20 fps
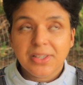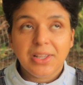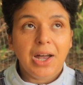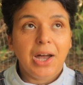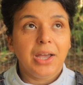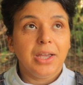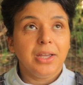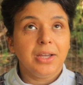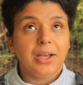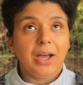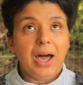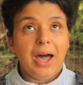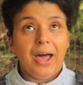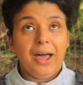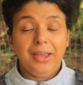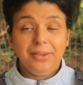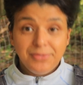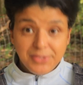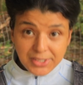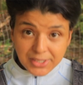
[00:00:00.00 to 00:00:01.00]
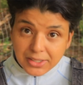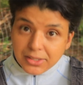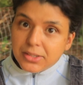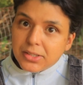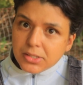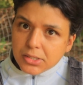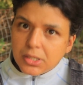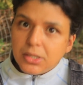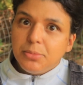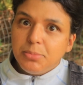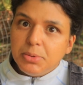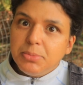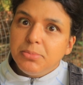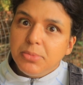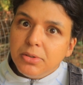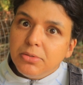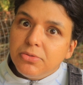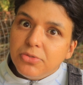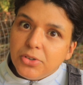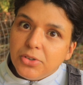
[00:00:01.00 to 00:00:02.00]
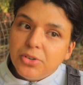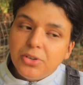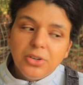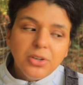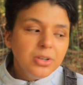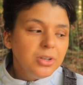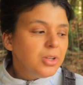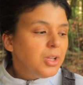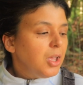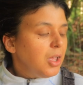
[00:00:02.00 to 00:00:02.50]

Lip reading: like I've seen this happen before,